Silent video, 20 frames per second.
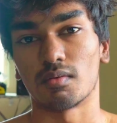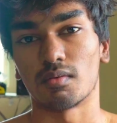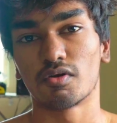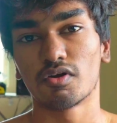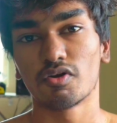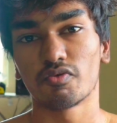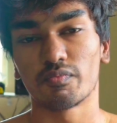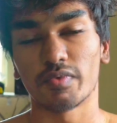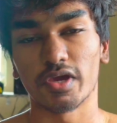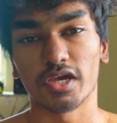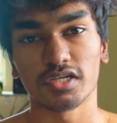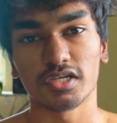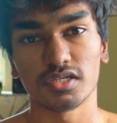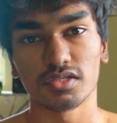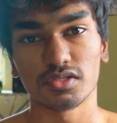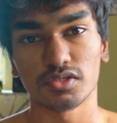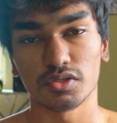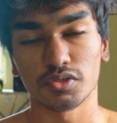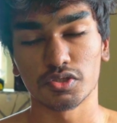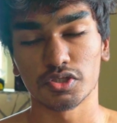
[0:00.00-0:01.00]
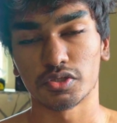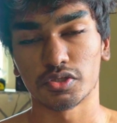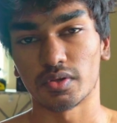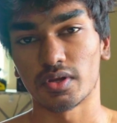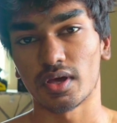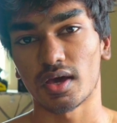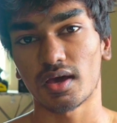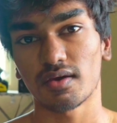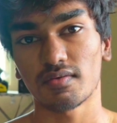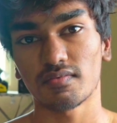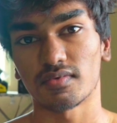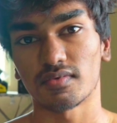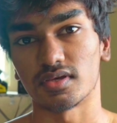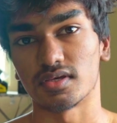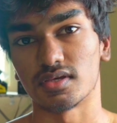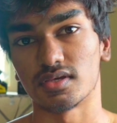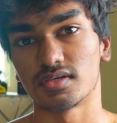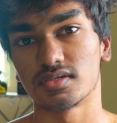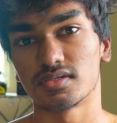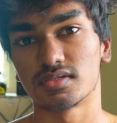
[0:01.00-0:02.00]
amount of patience you should have
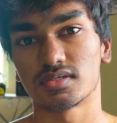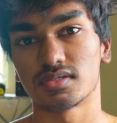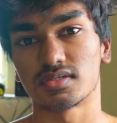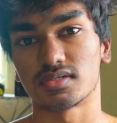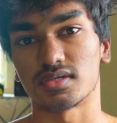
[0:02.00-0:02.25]
is